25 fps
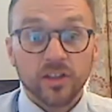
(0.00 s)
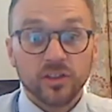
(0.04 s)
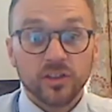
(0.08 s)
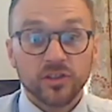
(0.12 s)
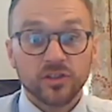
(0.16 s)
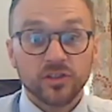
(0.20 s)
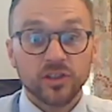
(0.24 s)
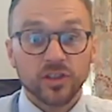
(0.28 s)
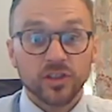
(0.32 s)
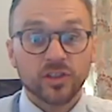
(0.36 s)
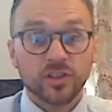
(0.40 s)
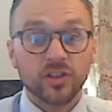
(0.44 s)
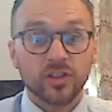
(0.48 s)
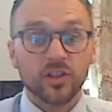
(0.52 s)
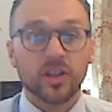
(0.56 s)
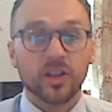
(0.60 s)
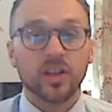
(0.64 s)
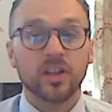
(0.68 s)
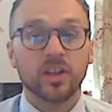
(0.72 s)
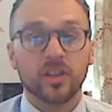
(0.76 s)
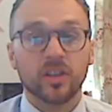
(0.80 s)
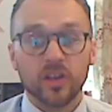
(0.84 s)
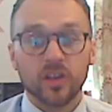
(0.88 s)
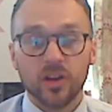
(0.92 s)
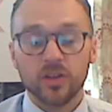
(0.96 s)
Just
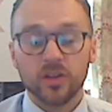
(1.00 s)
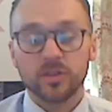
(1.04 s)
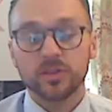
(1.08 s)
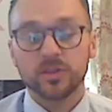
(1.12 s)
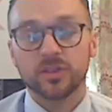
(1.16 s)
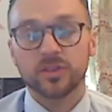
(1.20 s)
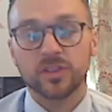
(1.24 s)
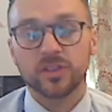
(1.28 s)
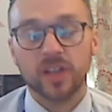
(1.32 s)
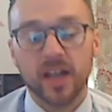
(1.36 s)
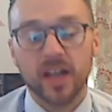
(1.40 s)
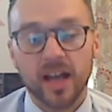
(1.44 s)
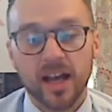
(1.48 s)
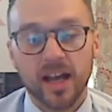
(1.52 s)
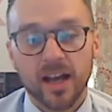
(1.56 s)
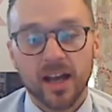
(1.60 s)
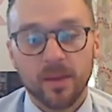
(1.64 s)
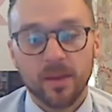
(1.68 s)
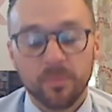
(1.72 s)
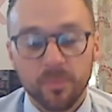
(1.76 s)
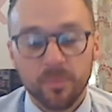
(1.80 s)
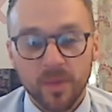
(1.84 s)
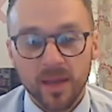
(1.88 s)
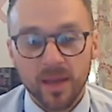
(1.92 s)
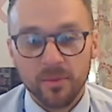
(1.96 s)
looking at those
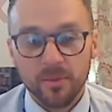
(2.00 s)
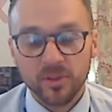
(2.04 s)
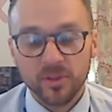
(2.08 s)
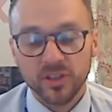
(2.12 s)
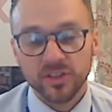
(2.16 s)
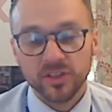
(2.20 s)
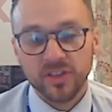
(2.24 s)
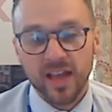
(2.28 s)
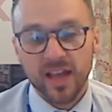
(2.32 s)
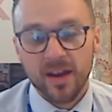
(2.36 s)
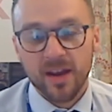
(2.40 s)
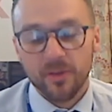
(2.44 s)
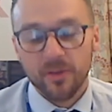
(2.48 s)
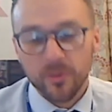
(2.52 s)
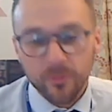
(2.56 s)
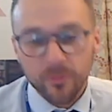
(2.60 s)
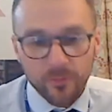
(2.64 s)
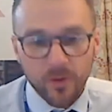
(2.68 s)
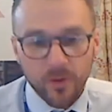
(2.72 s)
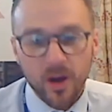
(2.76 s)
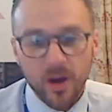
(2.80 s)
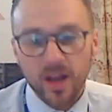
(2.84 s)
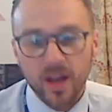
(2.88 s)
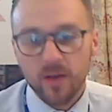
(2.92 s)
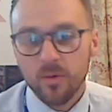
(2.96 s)
images there of the
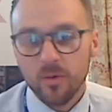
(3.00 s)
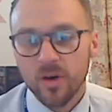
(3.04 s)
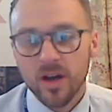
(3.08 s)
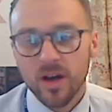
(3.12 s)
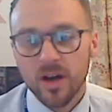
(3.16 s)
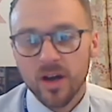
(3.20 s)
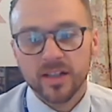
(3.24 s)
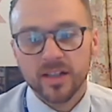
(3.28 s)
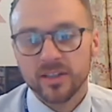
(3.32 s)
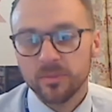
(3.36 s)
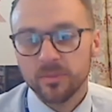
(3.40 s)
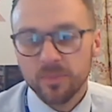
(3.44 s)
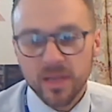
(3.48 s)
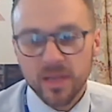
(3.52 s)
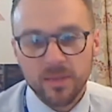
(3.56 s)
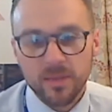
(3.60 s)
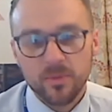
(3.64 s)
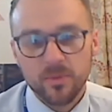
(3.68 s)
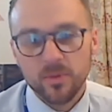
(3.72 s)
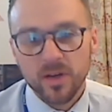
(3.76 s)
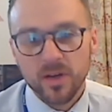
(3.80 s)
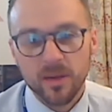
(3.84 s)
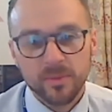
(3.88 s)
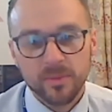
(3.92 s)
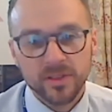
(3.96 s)
fireworks and
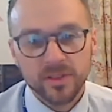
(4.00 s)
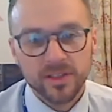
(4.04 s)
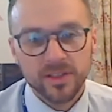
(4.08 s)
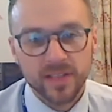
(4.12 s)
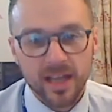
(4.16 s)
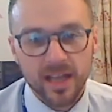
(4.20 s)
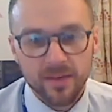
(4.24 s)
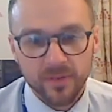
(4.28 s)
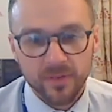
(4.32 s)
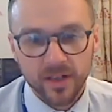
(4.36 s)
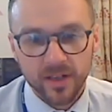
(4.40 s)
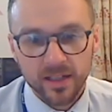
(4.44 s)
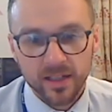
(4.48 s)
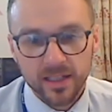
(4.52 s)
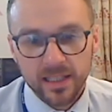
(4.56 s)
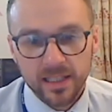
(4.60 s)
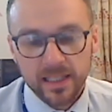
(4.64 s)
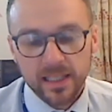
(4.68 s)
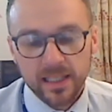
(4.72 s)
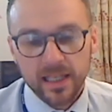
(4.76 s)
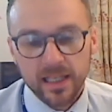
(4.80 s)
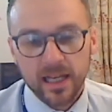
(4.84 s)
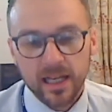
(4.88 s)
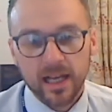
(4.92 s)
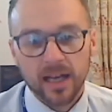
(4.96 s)
people coming together,
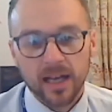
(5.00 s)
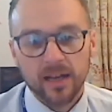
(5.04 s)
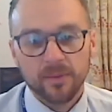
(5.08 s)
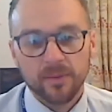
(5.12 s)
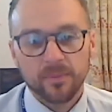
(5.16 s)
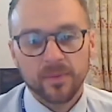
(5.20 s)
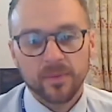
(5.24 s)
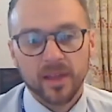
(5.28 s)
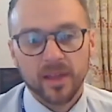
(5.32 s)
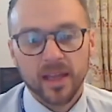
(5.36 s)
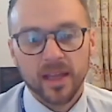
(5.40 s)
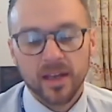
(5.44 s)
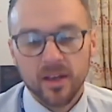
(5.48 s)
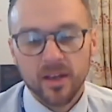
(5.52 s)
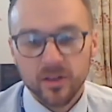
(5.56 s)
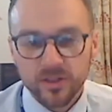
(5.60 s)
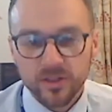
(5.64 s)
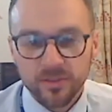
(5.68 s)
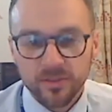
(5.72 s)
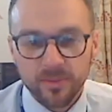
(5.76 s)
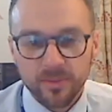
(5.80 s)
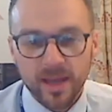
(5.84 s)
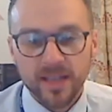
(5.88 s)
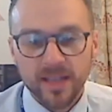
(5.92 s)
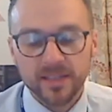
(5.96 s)
it
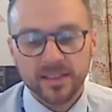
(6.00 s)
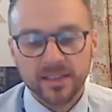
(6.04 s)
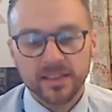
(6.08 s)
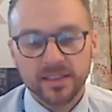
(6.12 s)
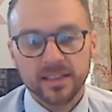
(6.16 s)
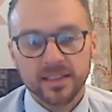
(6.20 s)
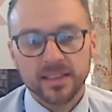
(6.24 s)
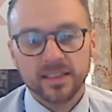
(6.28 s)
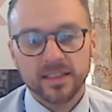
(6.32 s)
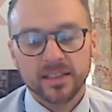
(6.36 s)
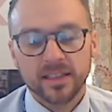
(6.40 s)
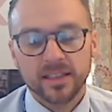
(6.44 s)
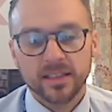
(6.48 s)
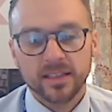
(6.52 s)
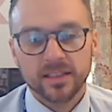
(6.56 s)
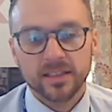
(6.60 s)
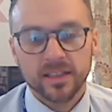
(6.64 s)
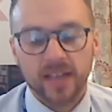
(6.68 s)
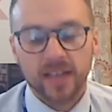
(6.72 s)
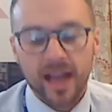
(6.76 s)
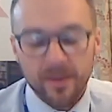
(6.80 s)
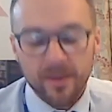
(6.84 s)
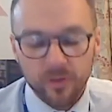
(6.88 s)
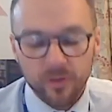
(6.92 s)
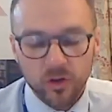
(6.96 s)
looks amazing
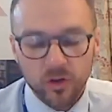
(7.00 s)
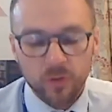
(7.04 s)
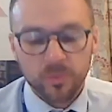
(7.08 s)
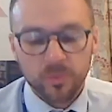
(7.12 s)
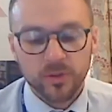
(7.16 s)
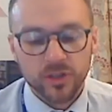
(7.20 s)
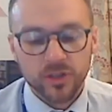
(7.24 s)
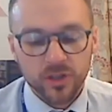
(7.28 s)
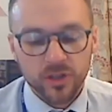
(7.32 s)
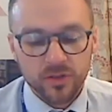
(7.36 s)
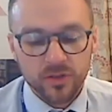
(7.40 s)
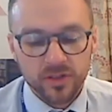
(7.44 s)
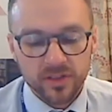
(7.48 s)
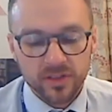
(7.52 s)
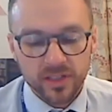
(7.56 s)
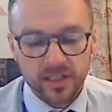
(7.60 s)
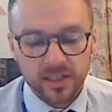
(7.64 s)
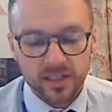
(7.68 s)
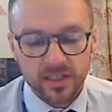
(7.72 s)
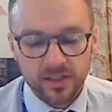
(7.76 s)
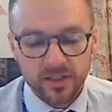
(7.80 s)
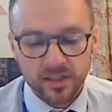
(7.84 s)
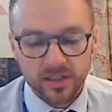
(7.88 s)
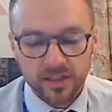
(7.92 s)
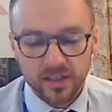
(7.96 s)
to have an
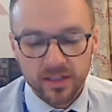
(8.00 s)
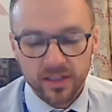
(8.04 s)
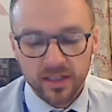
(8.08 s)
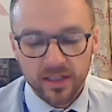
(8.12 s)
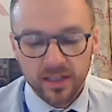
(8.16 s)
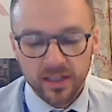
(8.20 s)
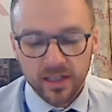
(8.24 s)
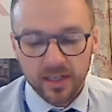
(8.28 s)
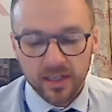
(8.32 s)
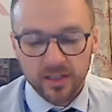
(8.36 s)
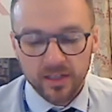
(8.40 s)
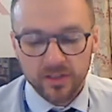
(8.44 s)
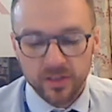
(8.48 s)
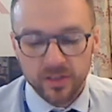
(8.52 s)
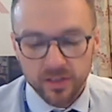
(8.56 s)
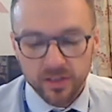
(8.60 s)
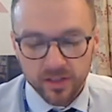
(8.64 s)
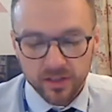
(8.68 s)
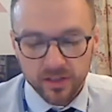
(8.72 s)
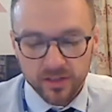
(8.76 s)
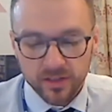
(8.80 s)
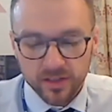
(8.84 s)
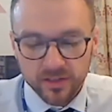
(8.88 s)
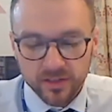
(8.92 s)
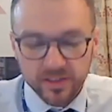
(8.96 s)
opportunity
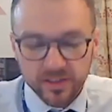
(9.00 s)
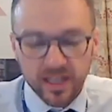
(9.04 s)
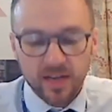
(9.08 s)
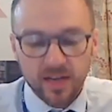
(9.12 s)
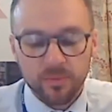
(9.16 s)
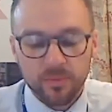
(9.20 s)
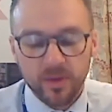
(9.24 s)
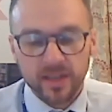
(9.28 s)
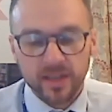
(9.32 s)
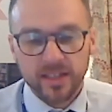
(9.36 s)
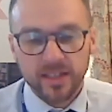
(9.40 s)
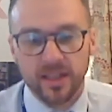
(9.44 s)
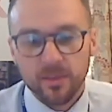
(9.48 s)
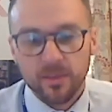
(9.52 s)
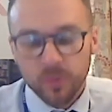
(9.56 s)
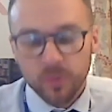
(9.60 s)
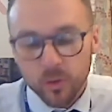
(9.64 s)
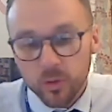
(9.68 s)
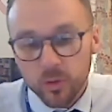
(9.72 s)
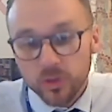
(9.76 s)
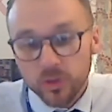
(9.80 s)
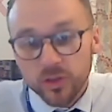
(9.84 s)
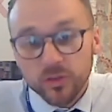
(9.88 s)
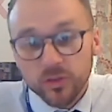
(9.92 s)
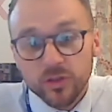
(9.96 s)
to celebrate together, but
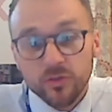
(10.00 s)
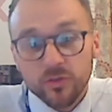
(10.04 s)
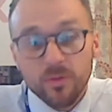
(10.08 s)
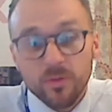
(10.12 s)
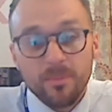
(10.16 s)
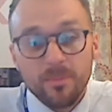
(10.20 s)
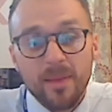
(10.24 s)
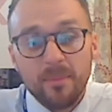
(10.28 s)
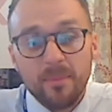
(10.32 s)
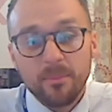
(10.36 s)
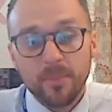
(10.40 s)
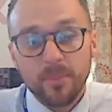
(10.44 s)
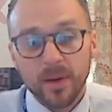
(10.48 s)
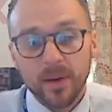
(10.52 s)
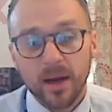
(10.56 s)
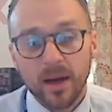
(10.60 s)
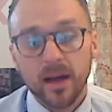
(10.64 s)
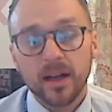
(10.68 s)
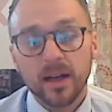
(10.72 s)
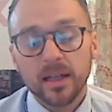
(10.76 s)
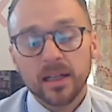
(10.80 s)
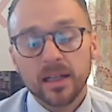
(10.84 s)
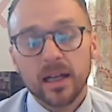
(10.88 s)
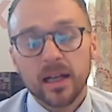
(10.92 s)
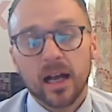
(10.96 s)
also to remember
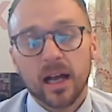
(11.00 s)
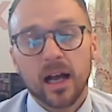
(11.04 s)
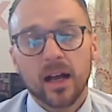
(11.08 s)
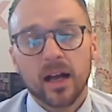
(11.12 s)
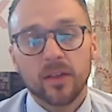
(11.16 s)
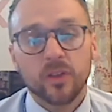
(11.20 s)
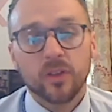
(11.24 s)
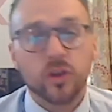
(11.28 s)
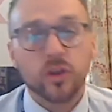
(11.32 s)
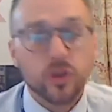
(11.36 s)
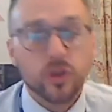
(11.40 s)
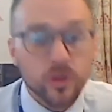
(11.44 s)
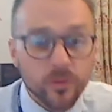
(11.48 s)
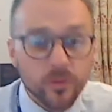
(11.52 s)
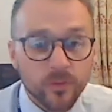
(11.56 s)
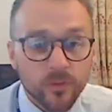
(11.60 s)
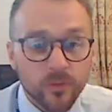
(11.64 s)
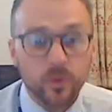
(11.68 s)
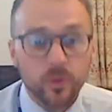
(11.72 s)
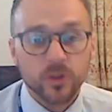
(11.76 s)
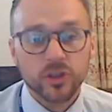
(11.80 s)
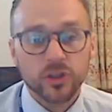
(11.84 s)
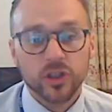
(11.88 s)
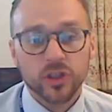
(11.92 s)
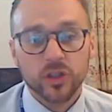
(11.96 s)
the good
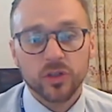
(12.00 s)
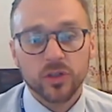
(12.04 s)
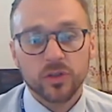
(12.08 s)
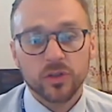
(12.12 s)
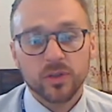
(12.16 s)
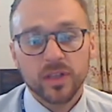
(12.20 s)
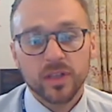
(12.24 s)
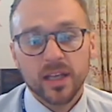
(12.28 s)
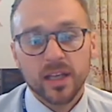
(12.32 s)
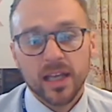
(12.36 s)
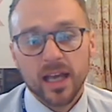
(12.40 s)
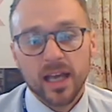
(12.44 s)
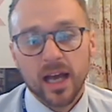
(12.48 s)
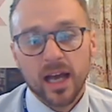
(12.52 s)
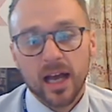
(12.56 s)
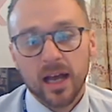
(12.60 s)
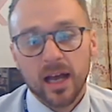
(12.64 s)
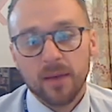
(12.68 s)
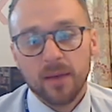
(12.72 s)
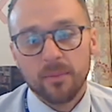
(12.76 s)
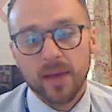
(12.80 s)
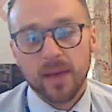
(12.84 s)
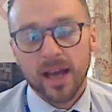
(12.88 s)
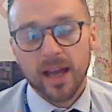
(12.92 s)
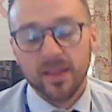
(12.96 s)
fortune
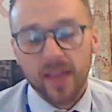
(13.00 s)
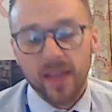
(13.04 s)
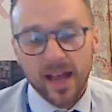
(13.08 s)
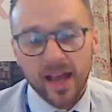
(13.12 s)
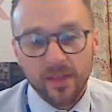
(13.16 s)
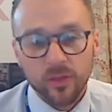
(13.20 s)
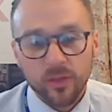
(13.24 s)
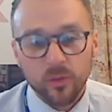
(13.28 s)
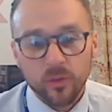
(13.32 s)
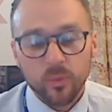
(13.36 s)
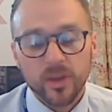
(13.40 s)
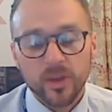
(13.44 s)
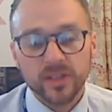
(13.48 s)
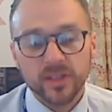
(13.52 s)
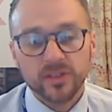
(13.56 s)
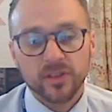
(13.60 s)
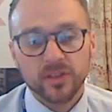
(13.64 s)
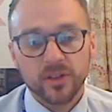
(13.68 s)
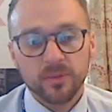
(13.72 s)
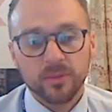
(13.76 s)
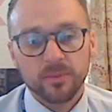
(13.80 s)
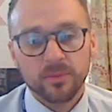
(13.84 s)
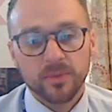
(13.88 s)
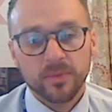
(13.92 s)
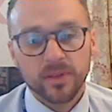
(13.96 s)
and the
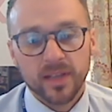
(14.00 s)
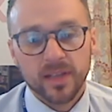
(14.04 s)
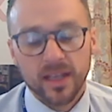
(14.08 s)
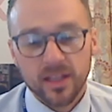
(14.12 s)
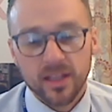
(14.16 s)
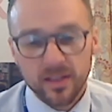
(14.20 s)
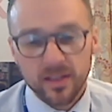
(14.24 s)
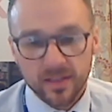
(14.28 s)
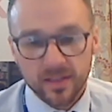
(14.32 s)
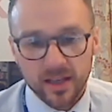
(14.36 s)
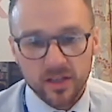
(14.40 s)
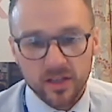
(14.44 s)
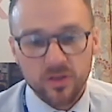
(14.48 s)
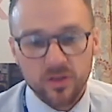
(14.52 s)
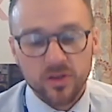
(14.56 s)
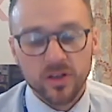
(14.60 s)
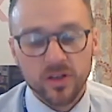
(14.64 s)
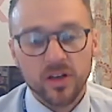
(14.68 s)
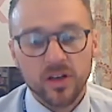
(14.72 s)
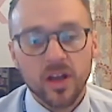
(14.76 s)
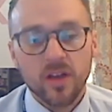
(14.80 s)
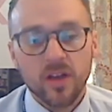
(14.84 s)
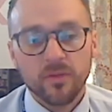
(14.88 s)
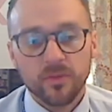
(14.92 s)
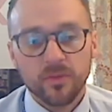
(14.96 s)
wisdom that you
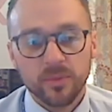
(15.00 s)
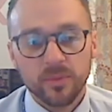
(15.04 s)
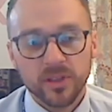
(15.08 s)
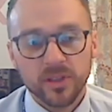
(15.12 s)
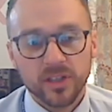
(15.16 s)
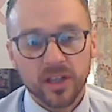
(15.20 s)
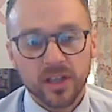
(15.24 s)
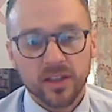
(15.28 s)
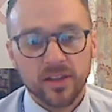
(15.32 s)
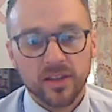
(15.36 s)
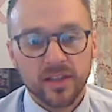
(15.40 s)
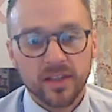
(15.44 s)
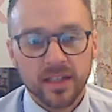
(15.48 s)
can learn from each other.